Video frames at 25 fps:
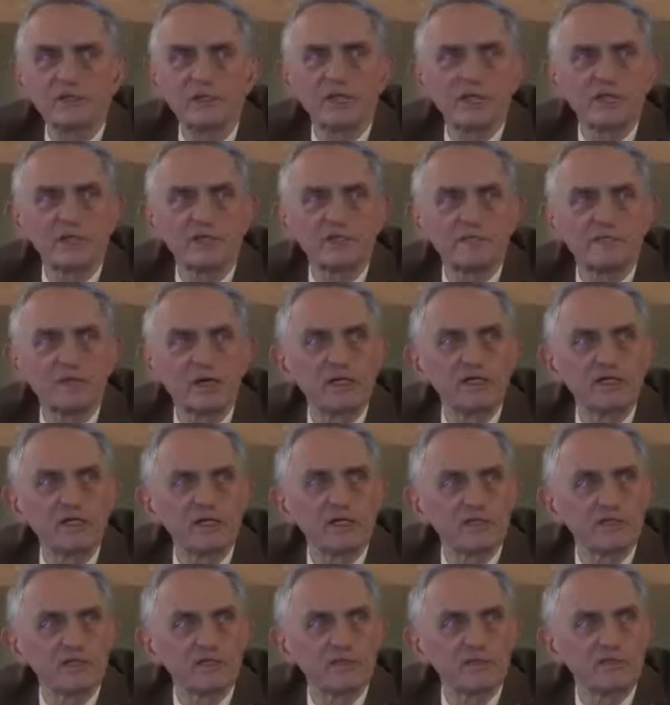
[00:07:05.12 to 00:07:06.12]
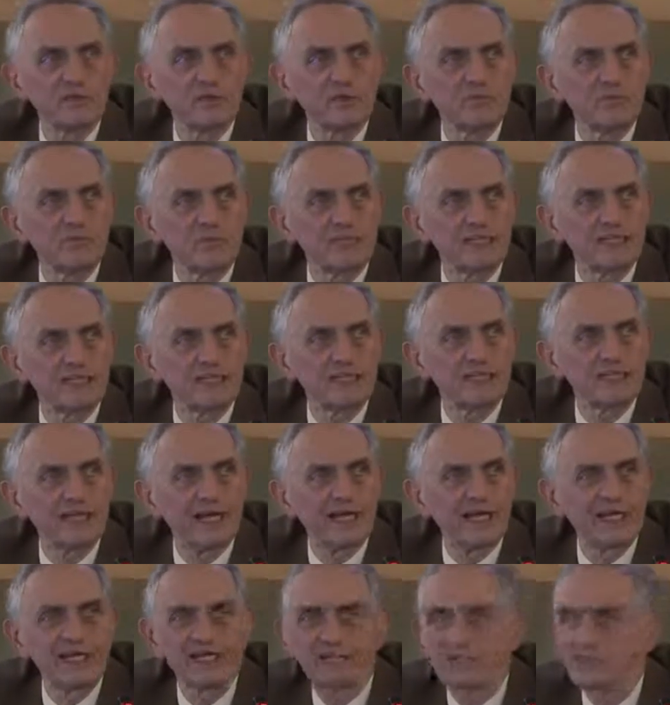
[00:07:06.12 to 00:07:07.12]
and expenditure will be in
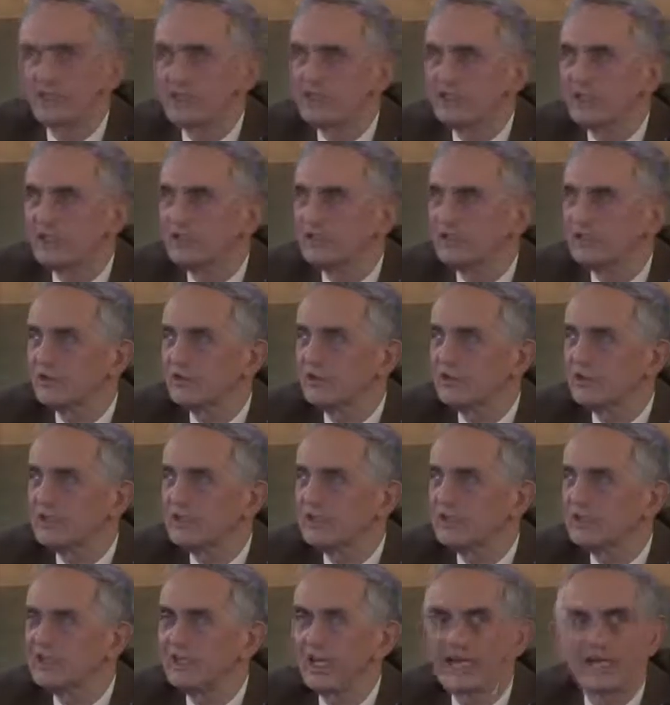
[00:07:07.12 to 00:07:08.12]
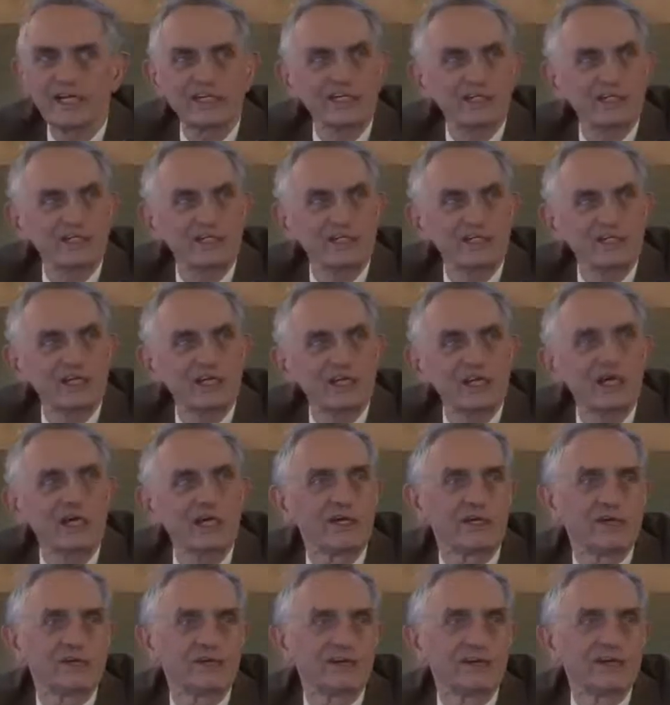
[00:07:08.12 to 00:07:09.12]
X country next year.